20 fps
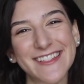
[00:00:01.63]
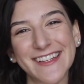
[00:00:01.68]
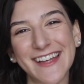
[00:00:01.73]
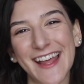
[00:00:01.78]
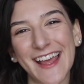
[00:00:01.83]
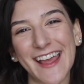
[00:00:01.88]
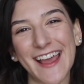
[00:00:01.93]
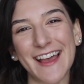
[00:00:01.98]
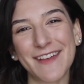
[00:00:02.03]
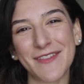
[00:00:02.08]

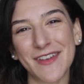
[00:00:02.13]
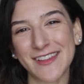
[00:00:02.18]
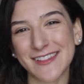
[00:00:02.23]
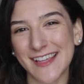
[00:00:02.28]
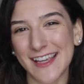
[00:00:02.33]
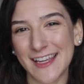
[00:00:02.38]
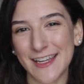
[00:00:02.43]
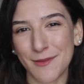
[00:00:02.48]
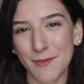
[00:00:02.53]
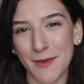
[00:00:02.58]
Today I'm
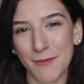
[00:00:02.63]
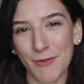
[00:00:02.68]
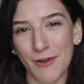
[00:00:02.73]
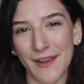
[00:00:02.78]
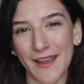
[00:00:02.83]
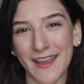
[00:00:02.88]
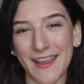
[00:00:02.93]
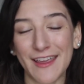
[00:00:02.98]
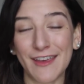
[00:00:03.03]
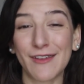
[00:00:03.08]
excited to be
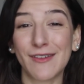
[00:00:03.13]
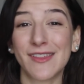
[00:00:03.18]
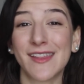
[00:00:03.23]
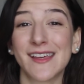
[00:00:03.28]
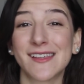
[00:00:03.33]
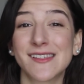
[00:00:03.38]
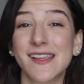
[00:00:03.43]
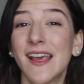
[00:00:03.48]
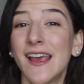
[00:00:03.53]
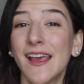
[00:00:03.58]
bringing you
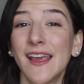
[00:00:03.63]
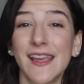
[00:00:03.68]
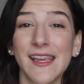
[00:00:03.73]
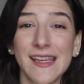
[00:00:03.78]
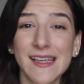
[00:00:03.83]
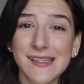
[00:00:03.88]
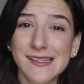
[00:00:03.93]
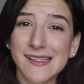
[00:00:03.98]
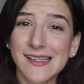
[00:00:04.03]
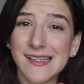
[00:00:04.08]
this
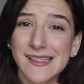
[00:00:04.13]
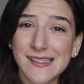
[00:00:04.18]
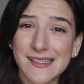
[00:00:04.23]
easy,